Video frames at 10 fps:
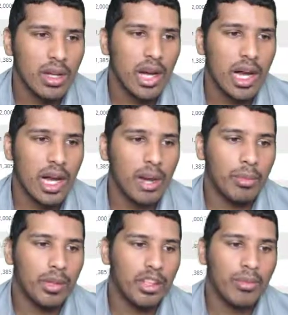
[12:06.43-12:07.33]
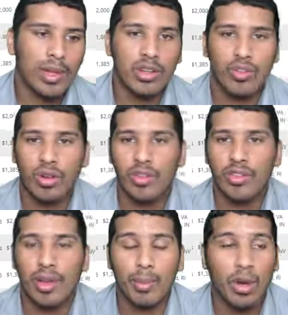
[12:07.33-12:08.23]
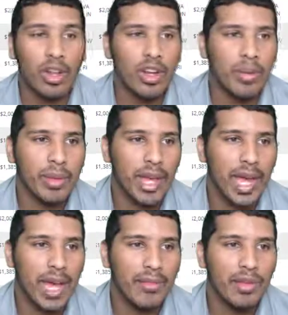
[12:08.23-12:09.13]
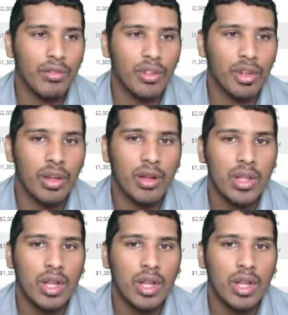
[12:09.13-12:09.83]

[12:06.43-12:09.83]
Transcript: I'm a dispatching service. I'm calling on behalf of the